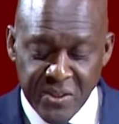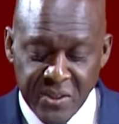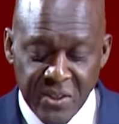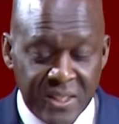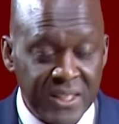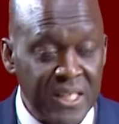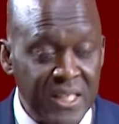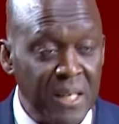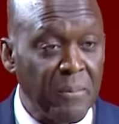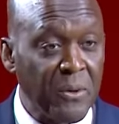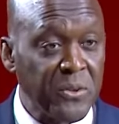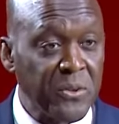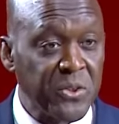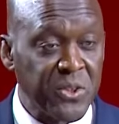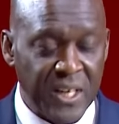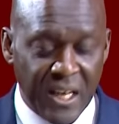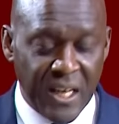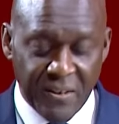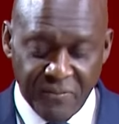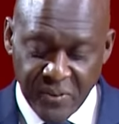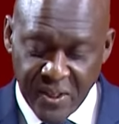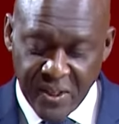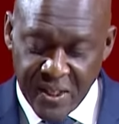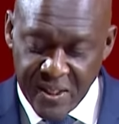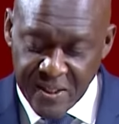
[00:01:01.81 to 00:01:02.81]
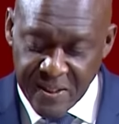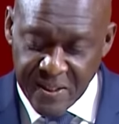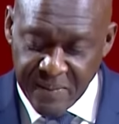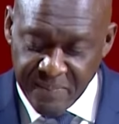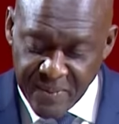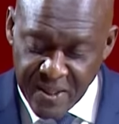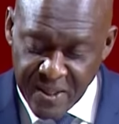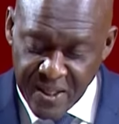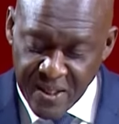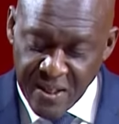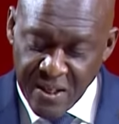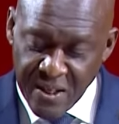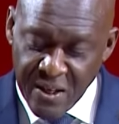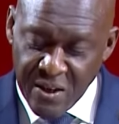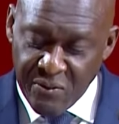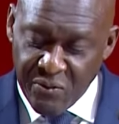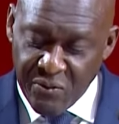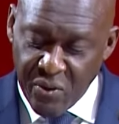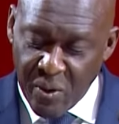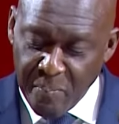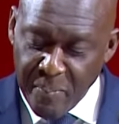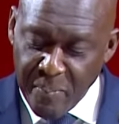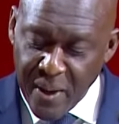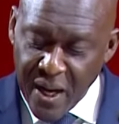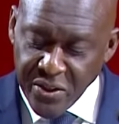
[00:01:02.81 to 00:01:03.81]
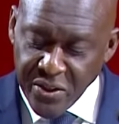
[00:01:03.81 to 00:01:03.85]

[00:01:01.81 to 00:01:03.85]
and the team of Jeune Afrique for